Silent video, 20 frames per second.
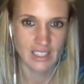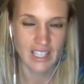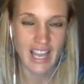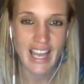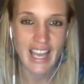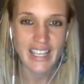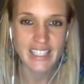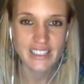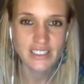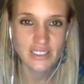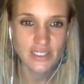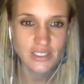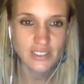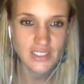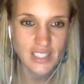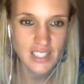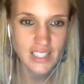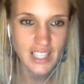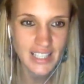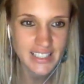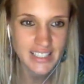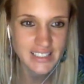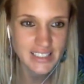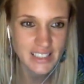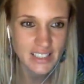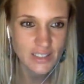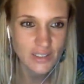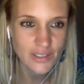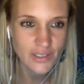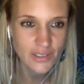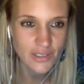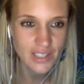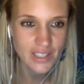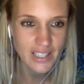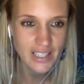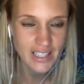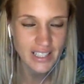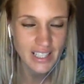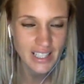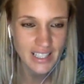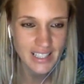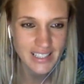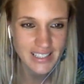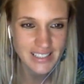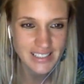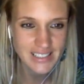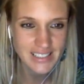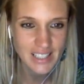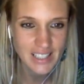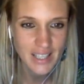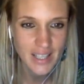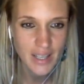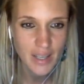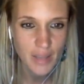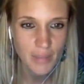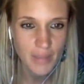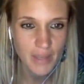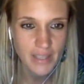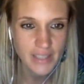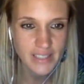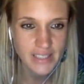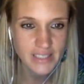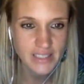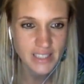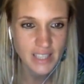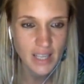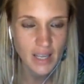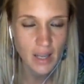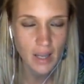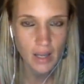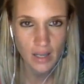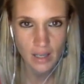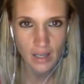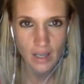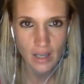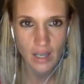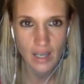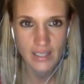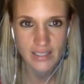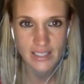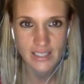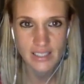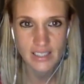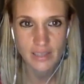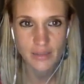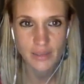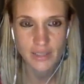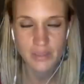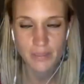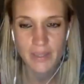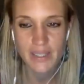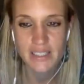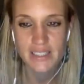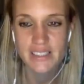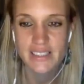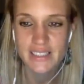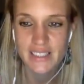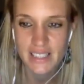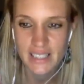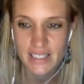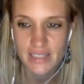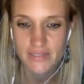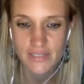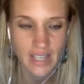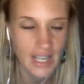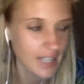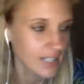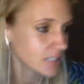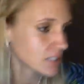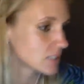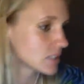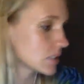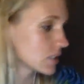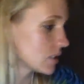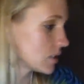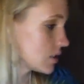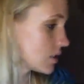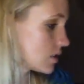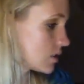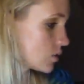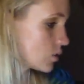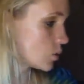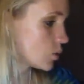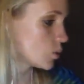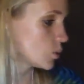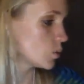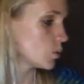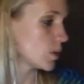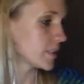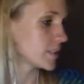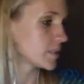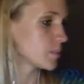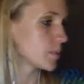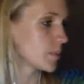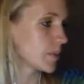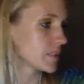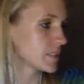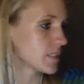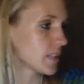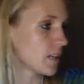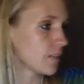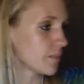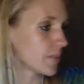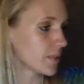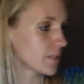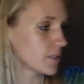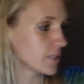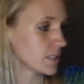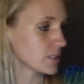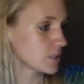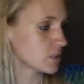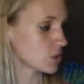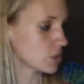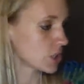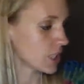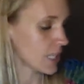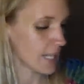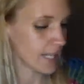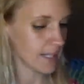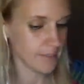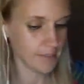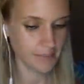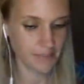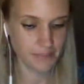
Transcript: Hey, Susan, I can see you're calling. Nice. But I said I would speak to Steve next. Oh, I have to put my scarf back on. It's chilly.